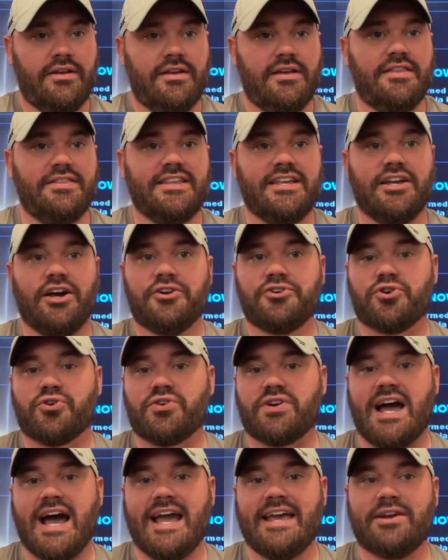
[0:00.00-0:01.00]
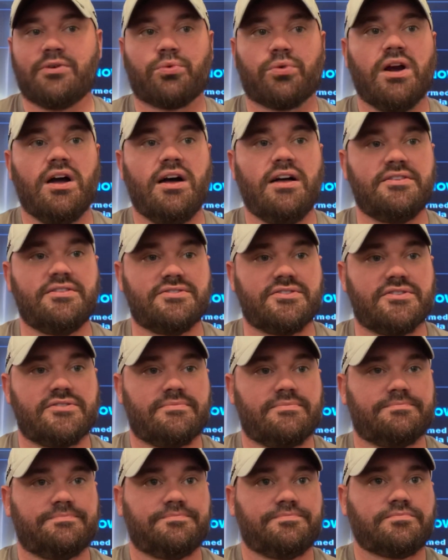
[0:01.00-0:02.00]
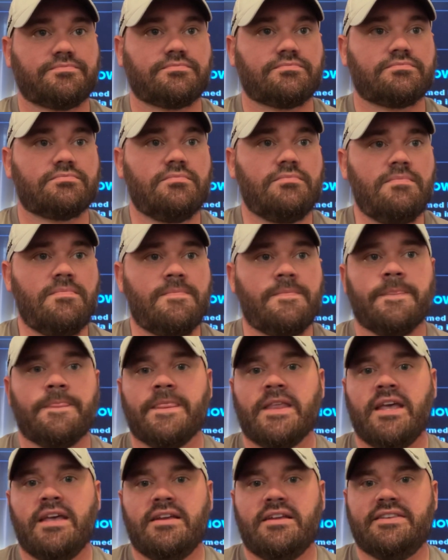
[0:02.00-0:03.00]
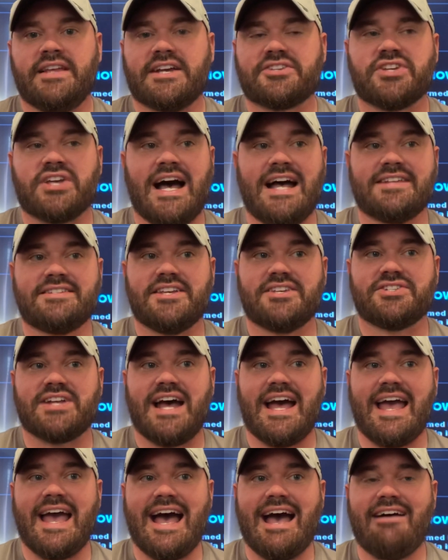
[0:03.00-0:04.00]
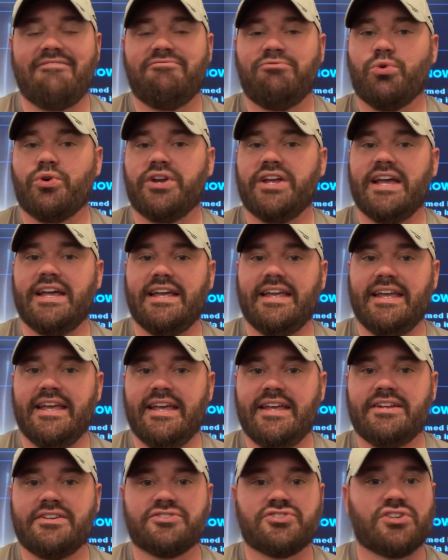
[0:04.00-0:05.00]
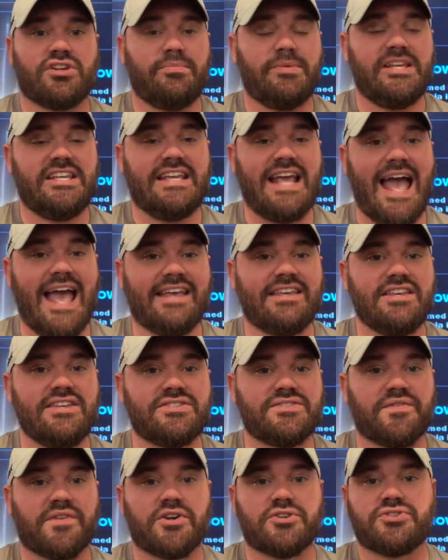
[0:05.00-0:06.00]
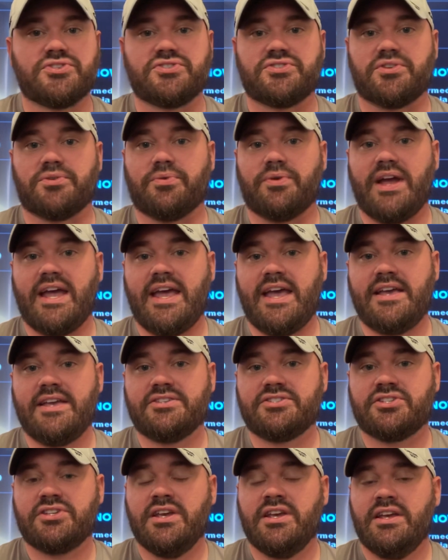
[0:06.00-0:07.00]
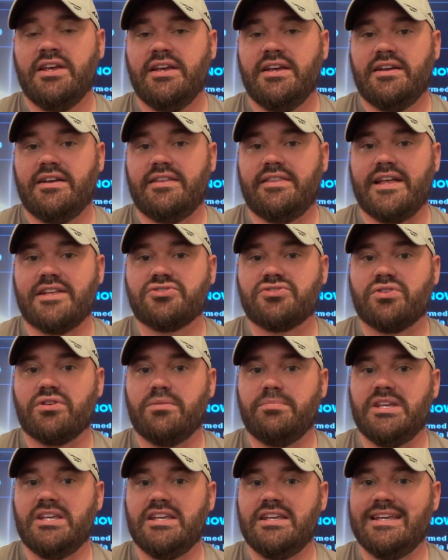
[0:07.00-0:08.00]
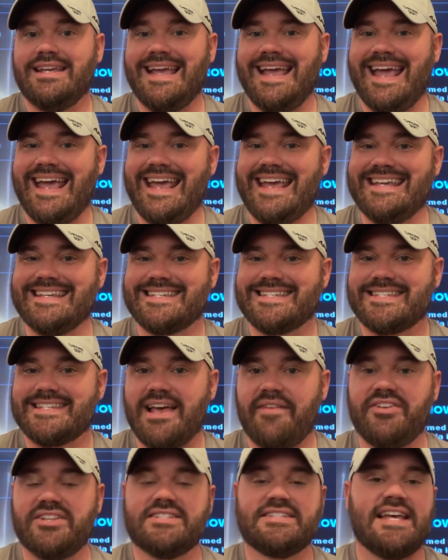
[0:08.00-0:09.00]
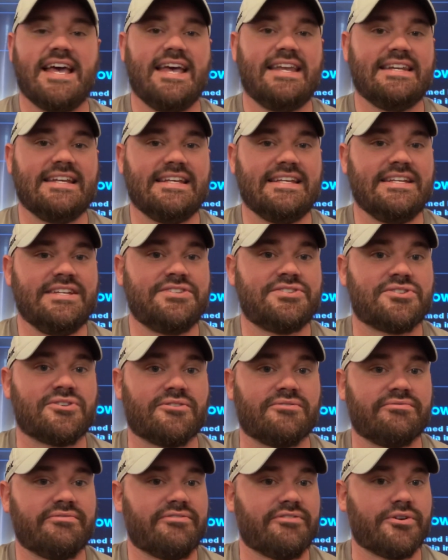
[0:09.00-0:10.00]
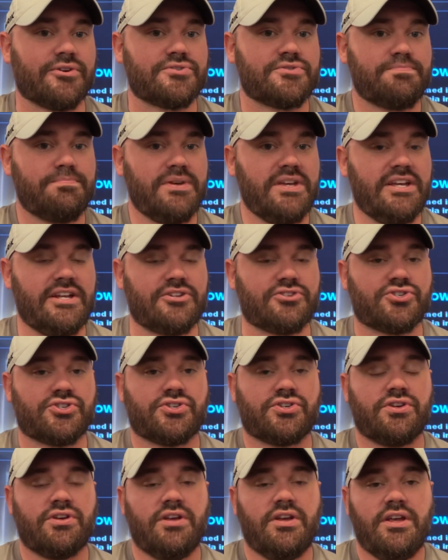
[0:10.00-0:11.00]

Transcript: in the under nine runs. Next contest I have for you, it is going to be Yankees versus the Rays and that's going to be a 7:10 Eastern first pitch.